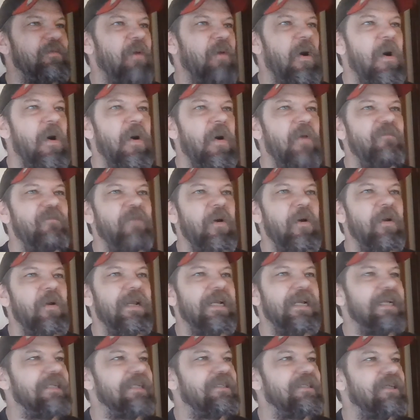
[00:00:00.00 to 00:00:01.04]
won't vote
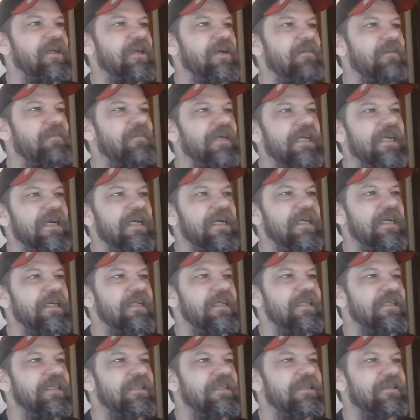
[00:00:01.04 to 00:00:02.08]
against them
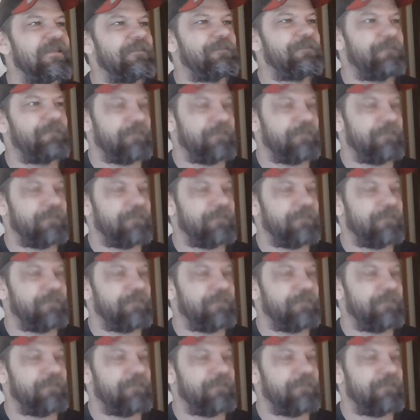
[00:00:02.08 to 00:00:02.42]
because,